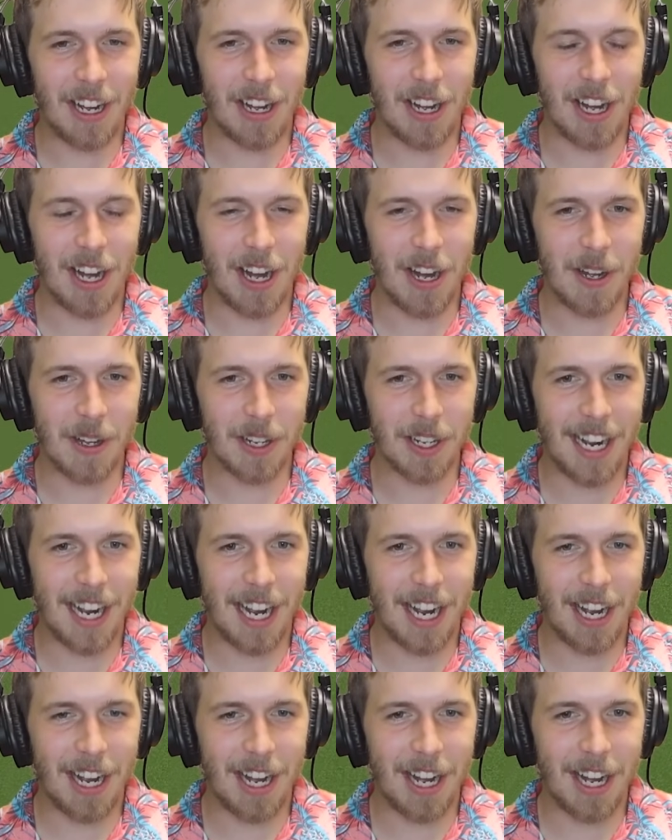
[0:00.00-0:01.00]
I'll,
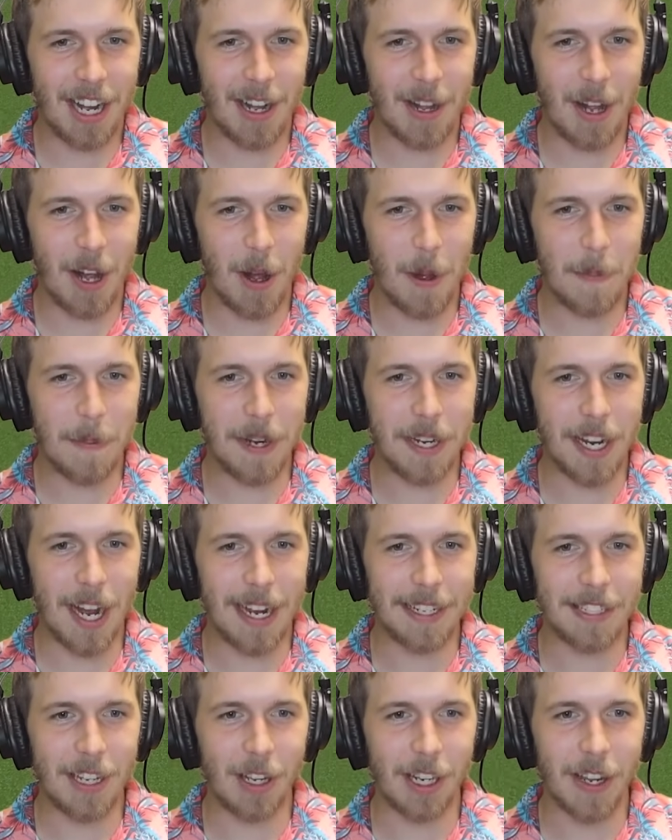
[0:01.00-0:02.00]
I'll, I'll be
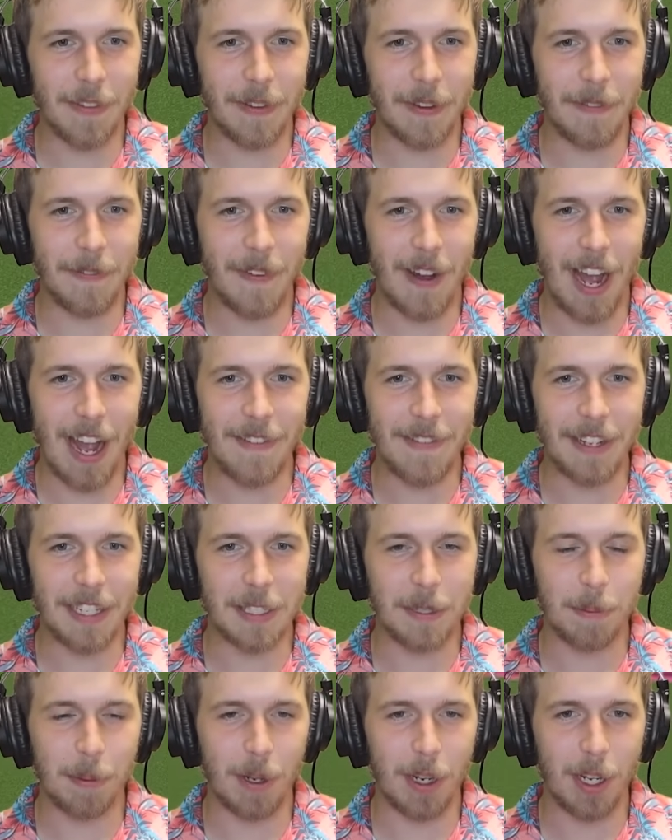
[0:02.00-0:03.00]
nice, I'll give you five. It's
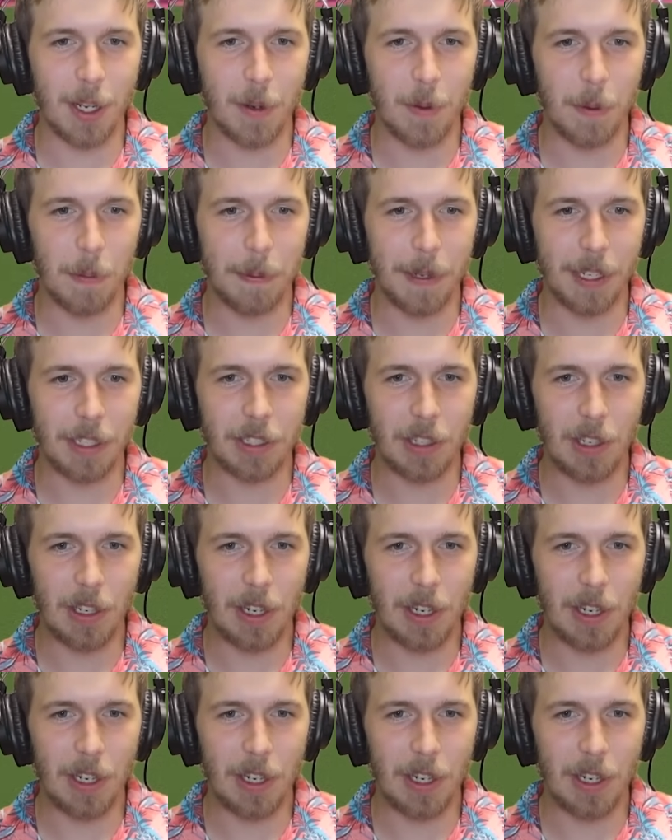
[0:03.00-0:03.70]
pretty cool pixel